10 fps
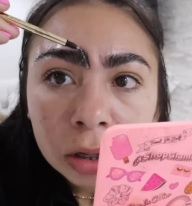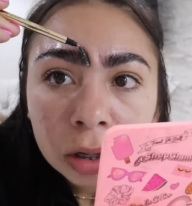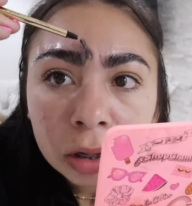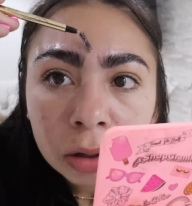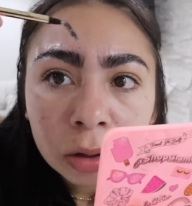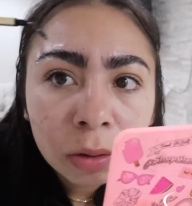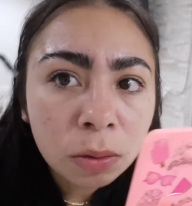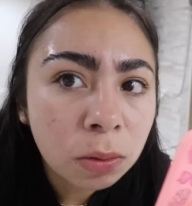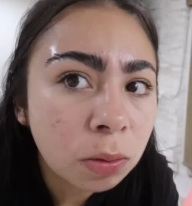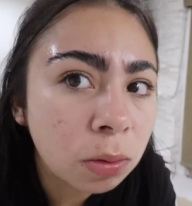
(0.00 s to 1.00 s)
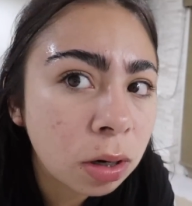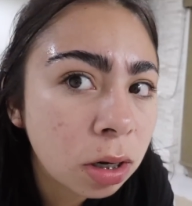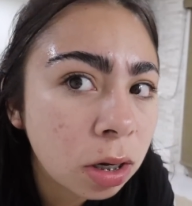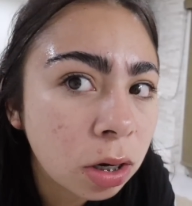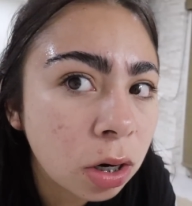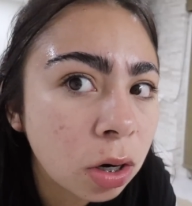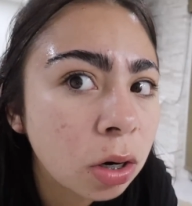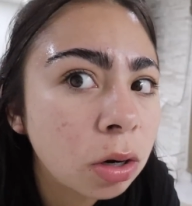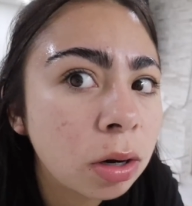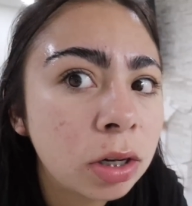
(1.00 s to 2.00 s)
But I don't know why,
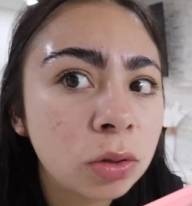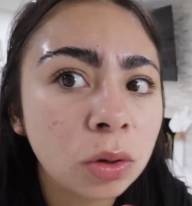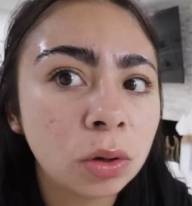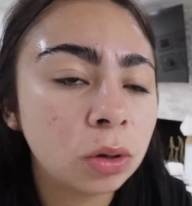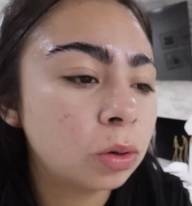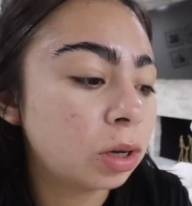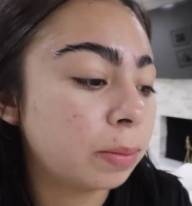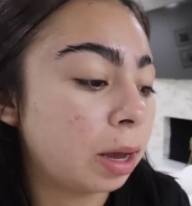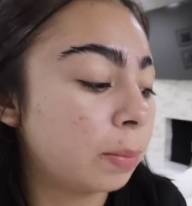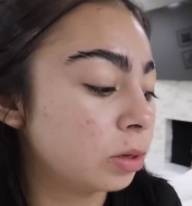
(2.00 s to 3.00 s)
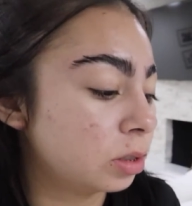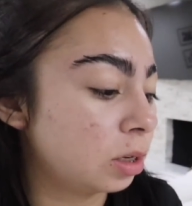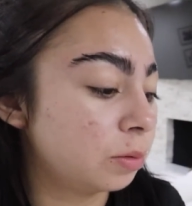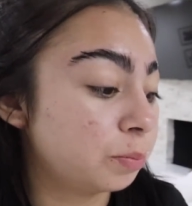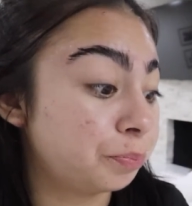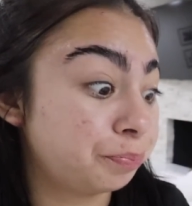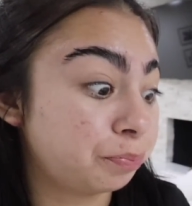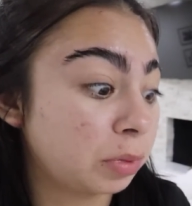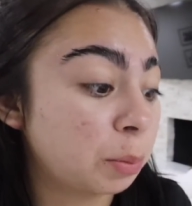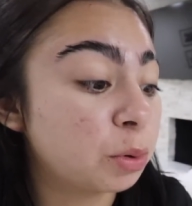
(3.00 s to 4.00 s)
girl. I need to go get my eyebrows done.
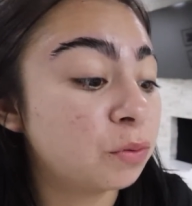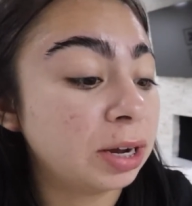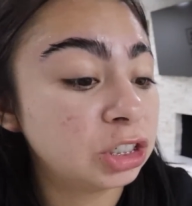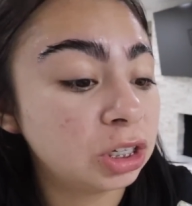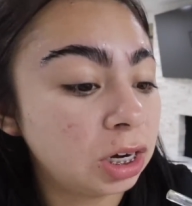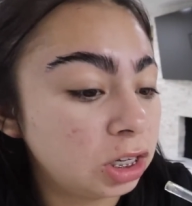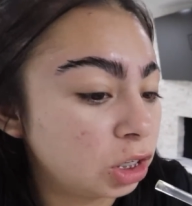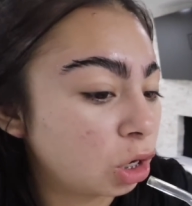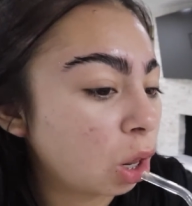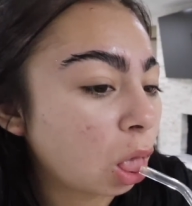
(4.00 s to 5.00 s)
Professionally done.